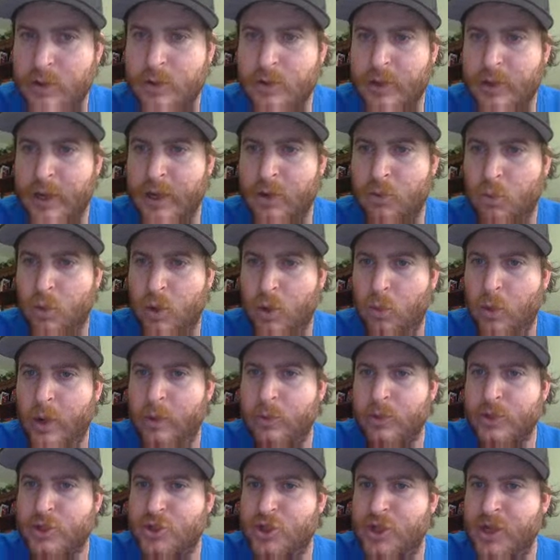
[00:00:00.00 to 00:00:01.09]
Okay, well, what
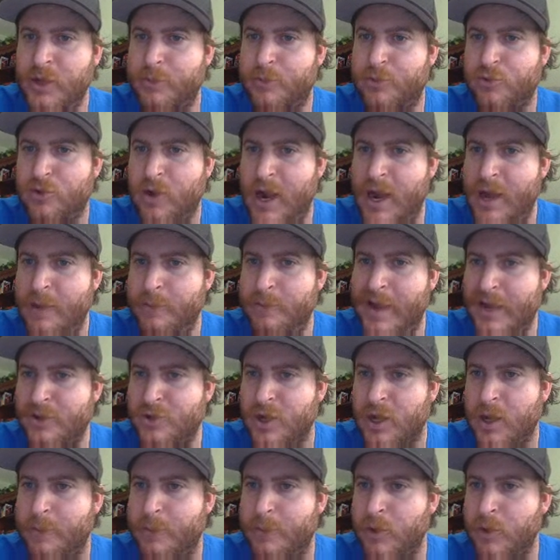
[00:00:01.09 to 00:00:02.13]
was G prime matching up